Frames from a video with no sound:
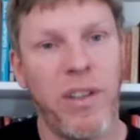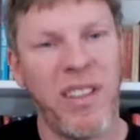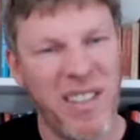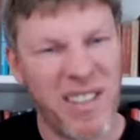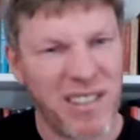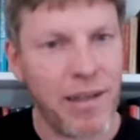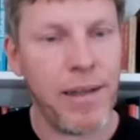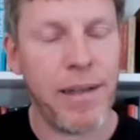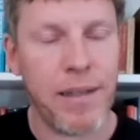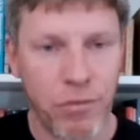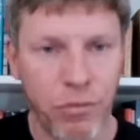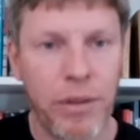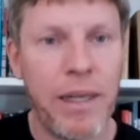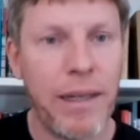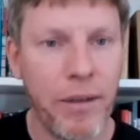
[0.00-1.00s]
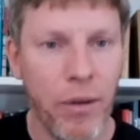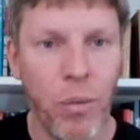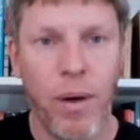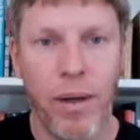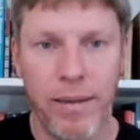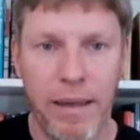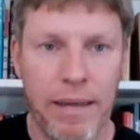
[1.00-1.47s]
that the stylists really
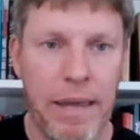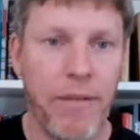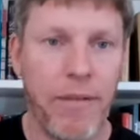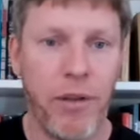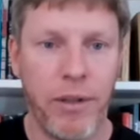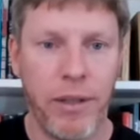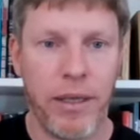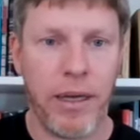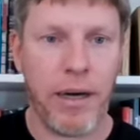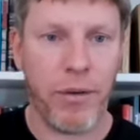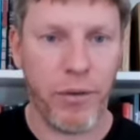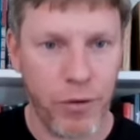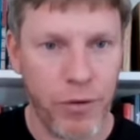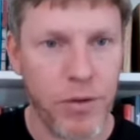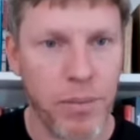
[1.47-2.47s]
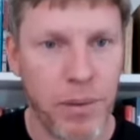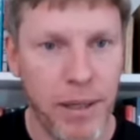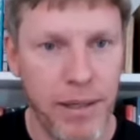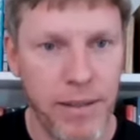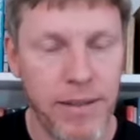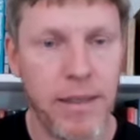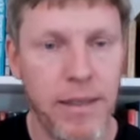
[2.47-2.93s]
don't want to have on the car in the first
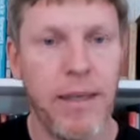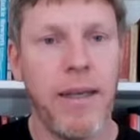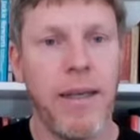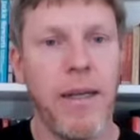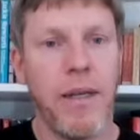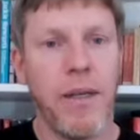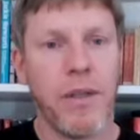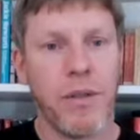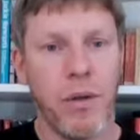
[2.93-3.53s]
place. Right.